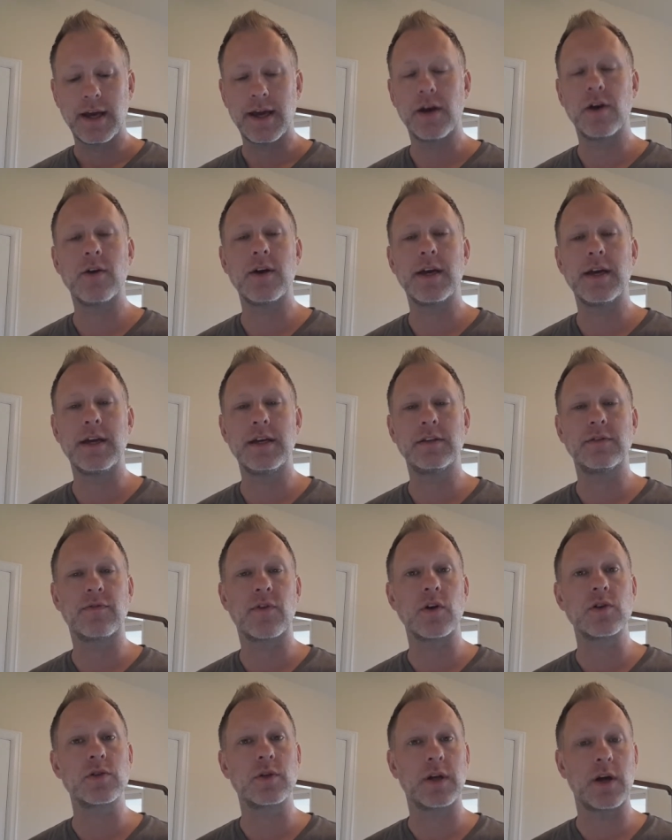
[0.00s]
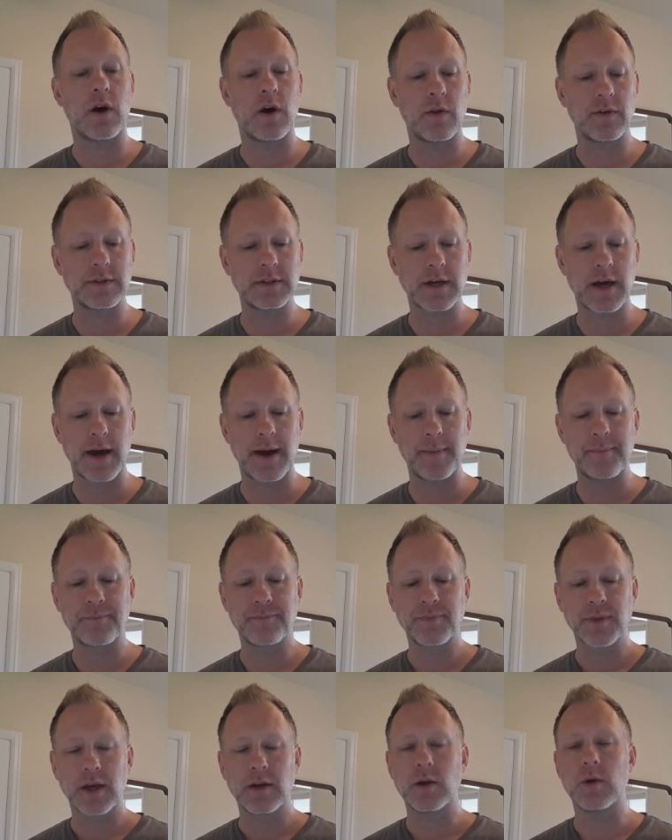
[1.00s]
inner ease virtually all the
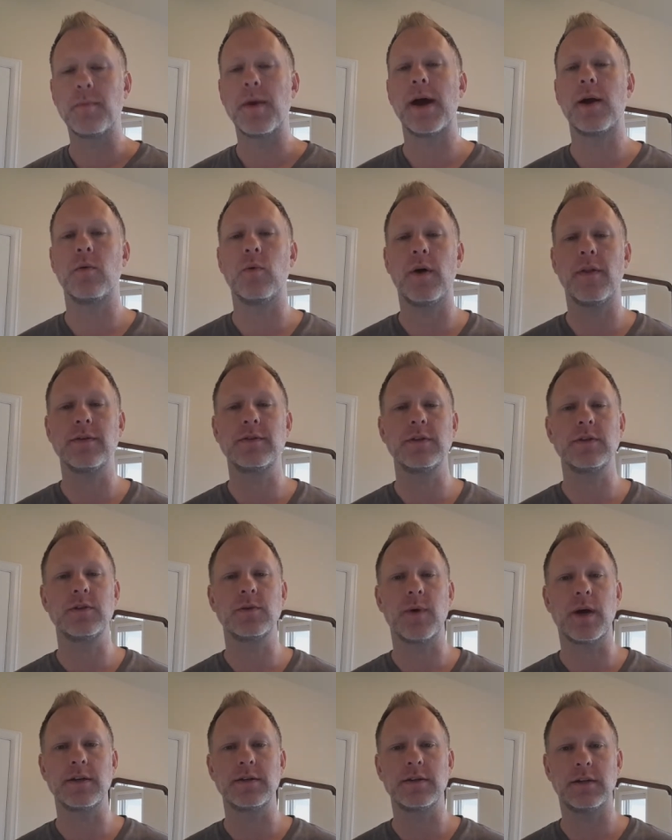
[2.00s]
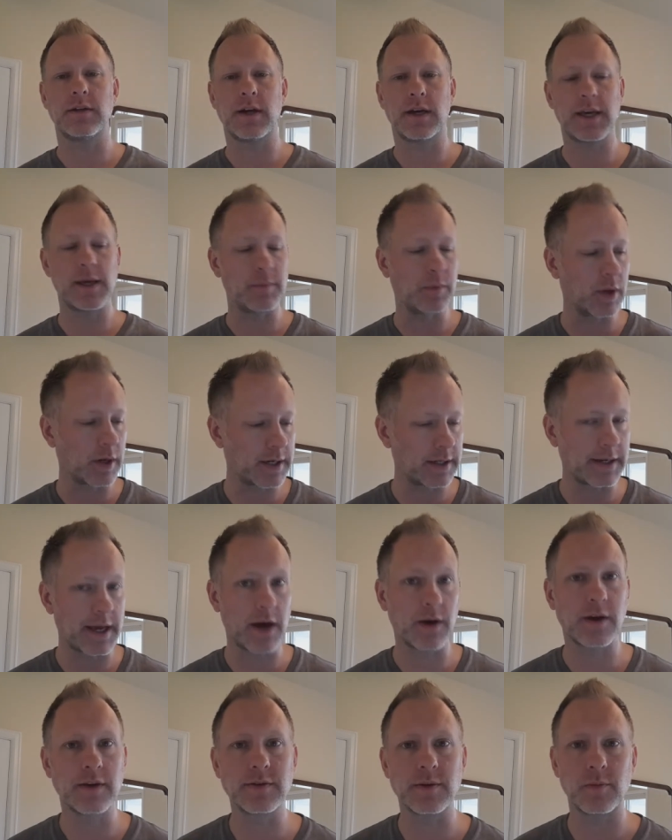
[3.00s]
time, no matter what the situation. I keep looking
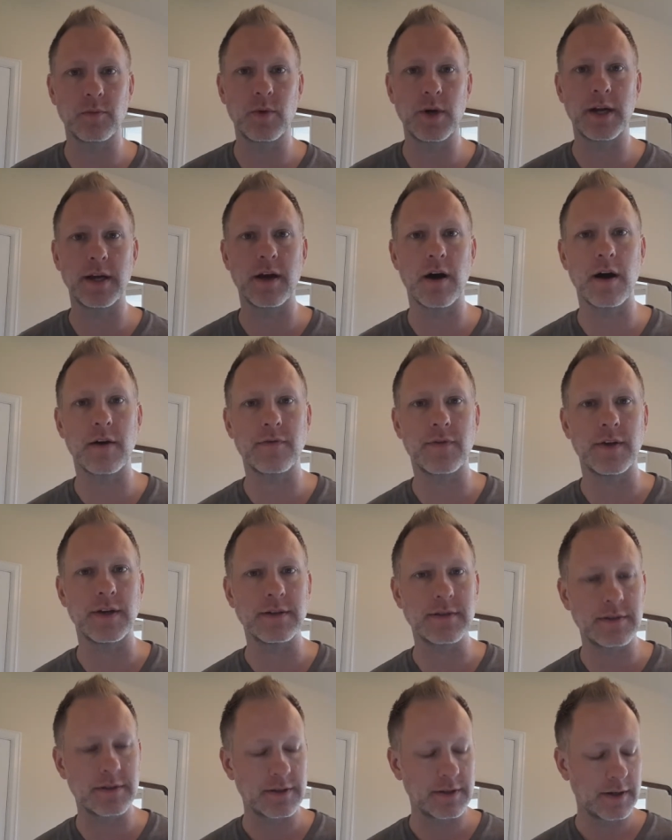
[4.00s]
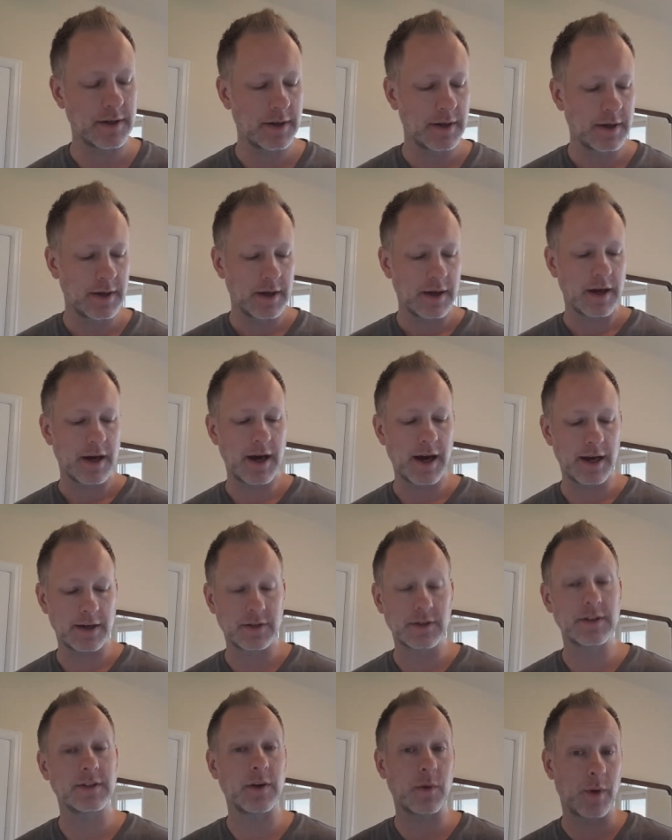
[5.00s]
down because I'm reading off this uh,
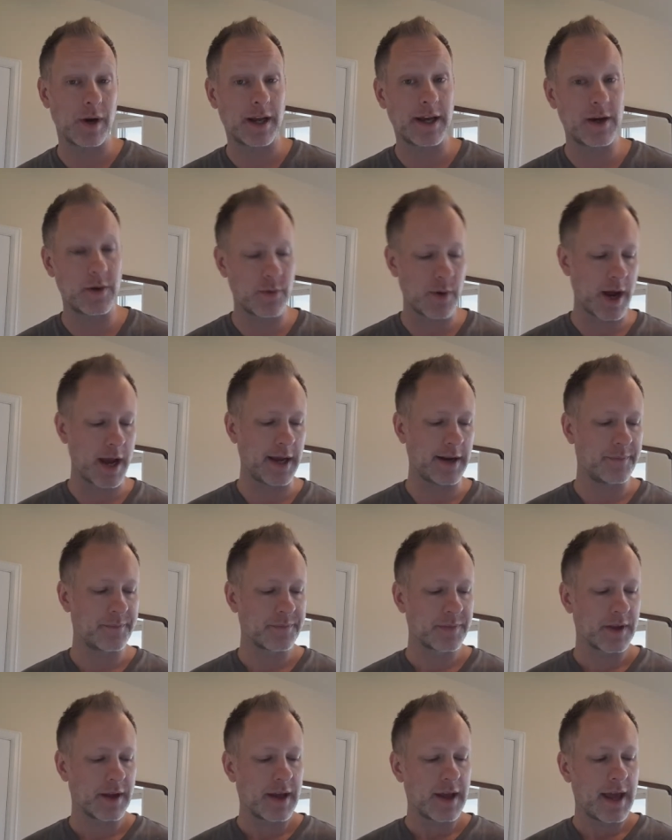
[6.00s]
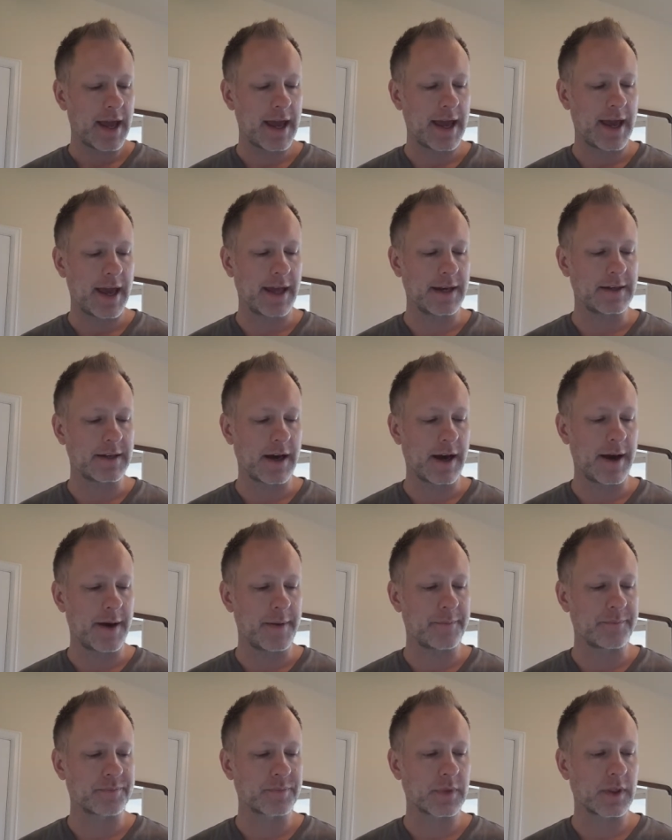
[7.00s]
just because I want to get it right. And
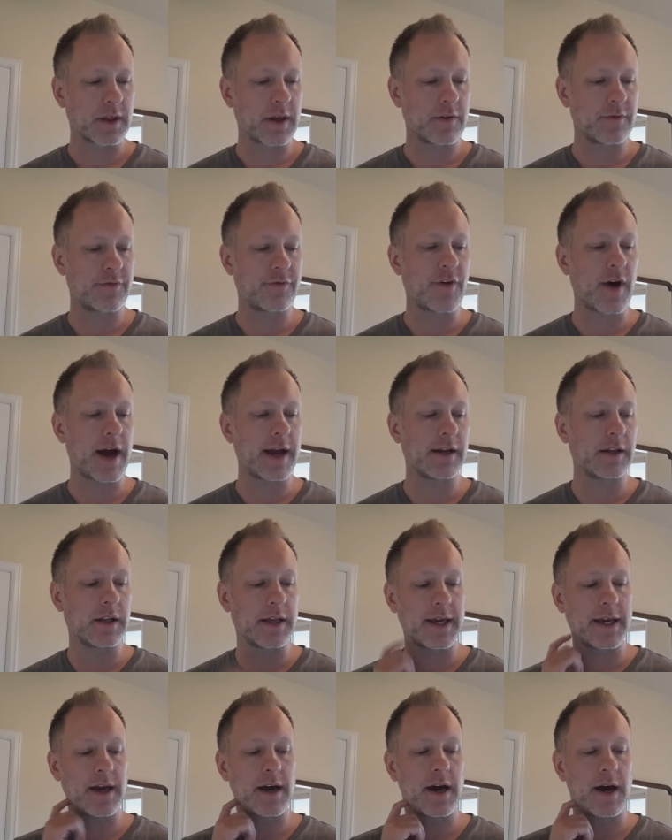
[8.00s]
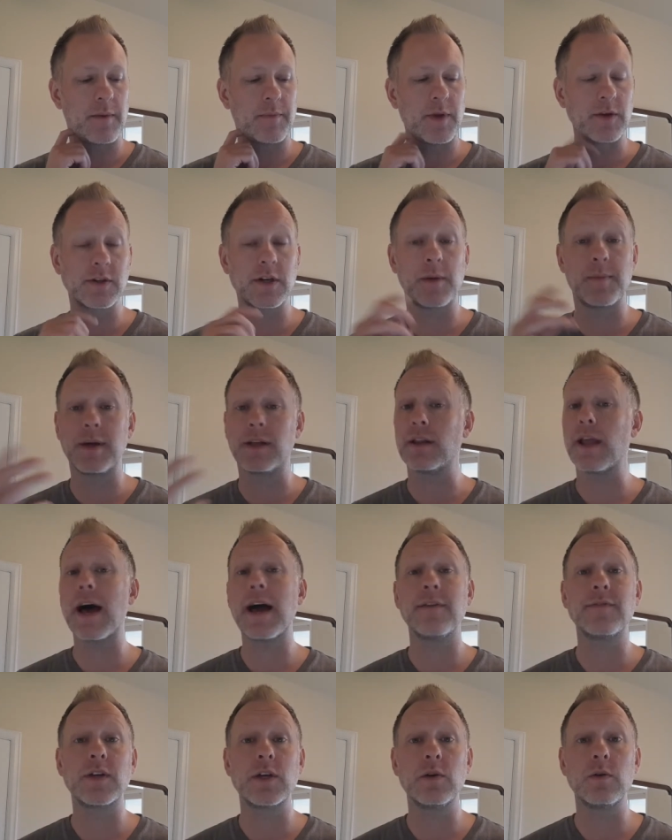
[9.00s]
uh, finally, um, there's going to be a
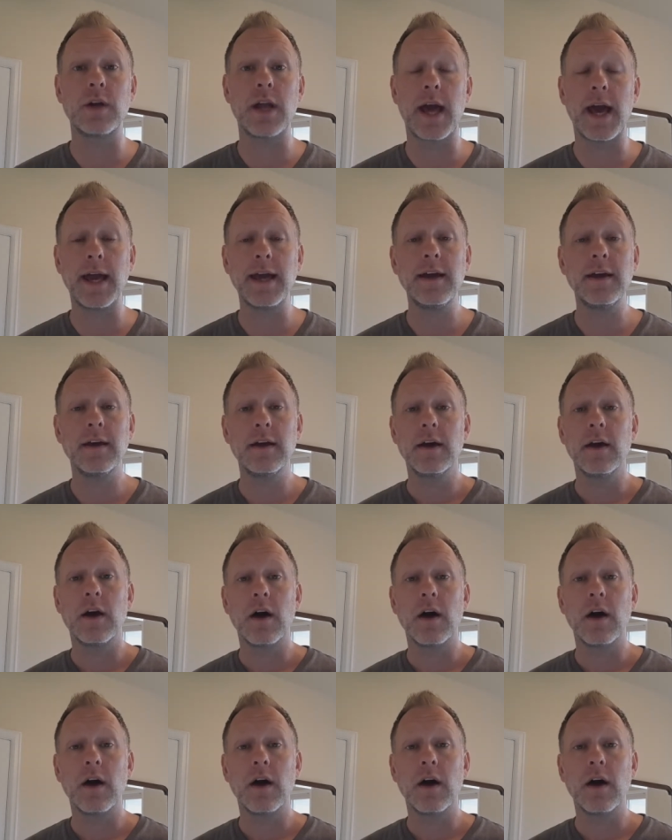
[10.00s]
live Q&A.